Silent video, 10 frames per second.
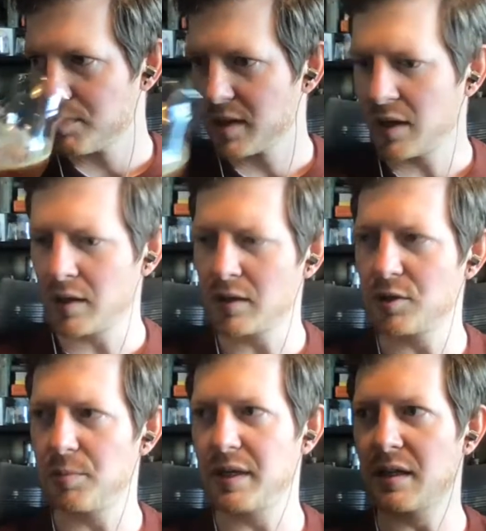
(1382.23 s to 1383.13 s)
a
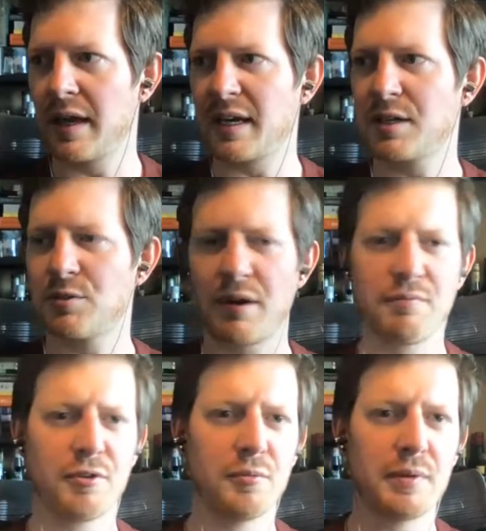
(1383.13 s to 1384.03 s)
little bit like
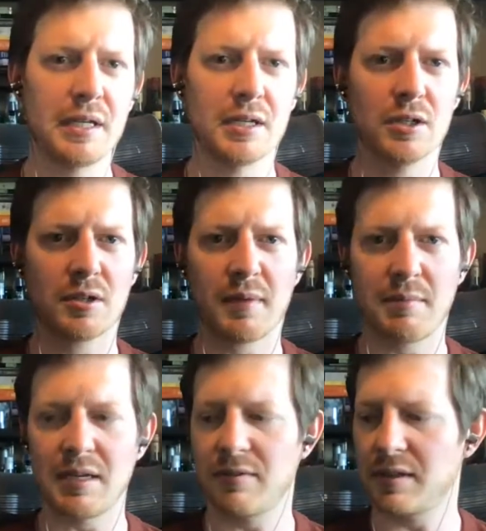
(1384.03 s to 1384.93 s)
grapefruit peel, or
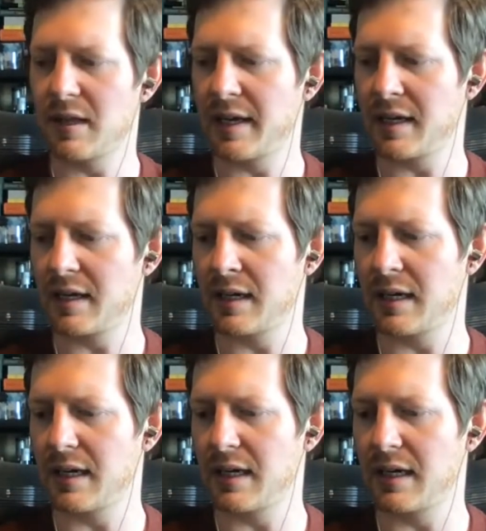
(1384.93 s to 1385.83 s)
maybe even like
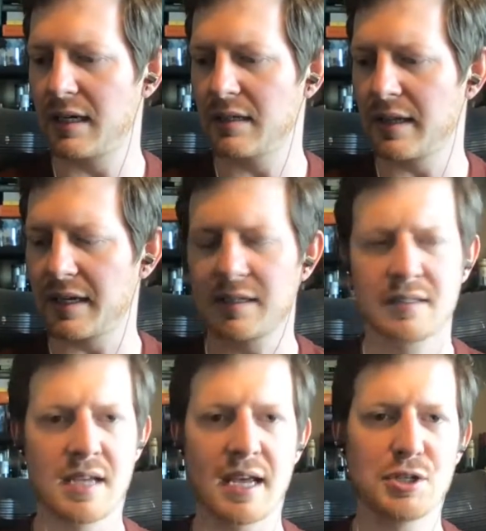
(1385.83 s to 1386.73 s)

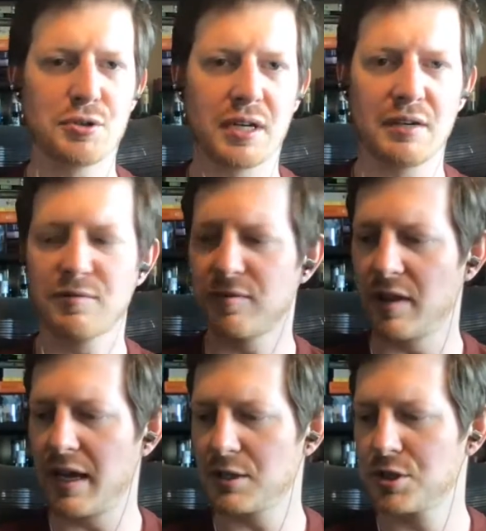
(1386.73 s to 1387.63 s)
tangerine
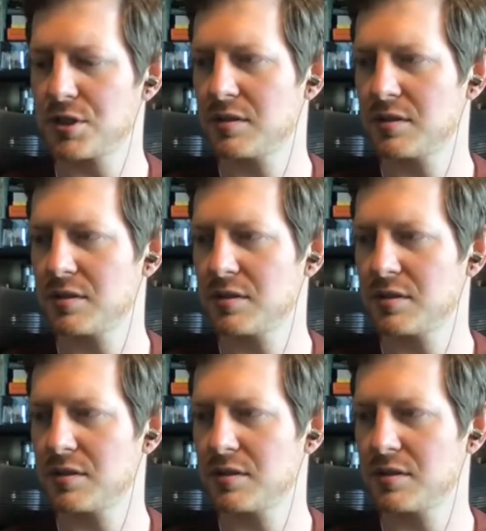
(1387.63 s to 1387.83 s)
flesh.